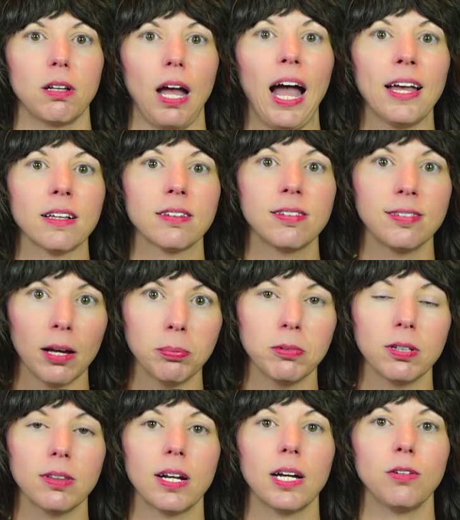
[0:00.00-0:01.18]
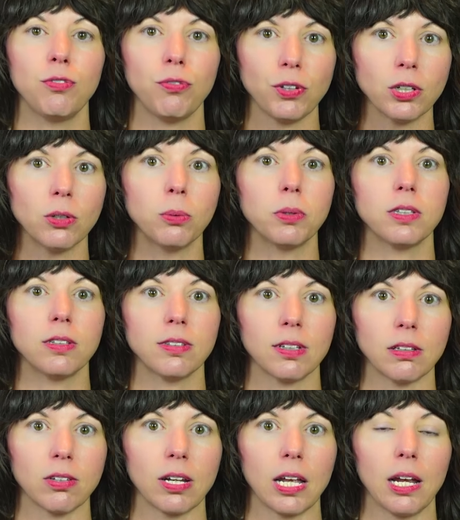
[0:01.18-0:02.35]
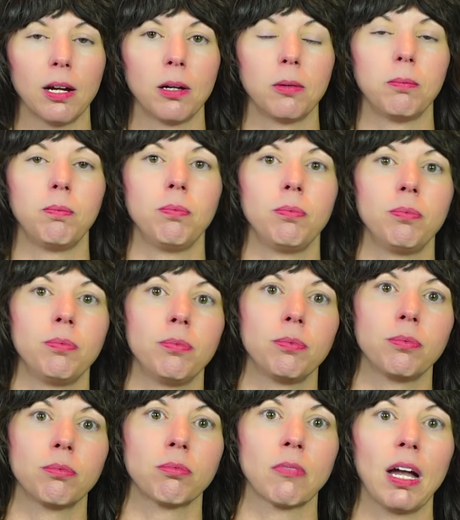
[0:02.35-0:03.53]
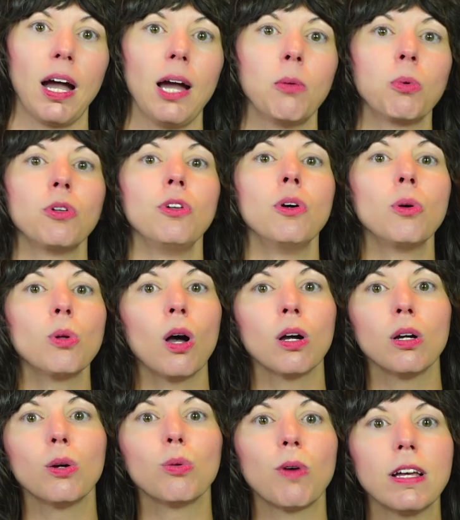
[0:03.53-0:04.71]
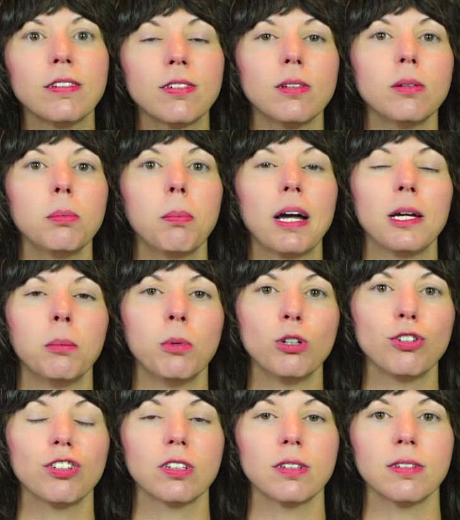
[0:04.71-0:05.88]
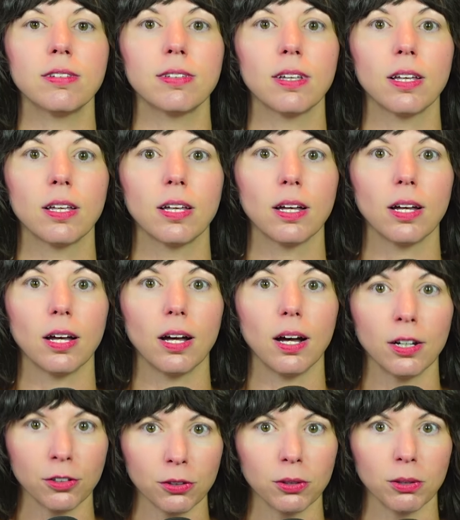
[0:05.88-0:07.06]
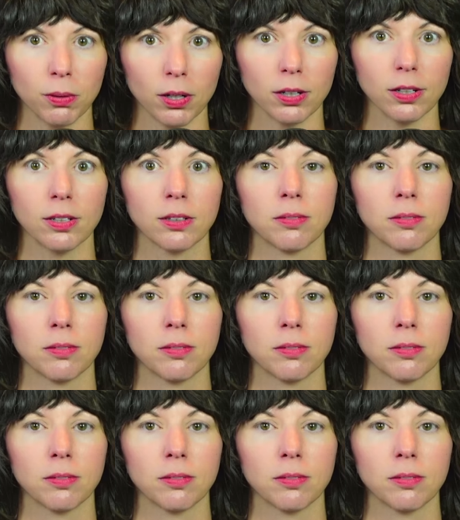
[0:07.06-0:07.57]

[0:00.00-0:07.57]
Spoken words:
I accept that I feel with intensity. I will no longer wrestle my emotions under a rug.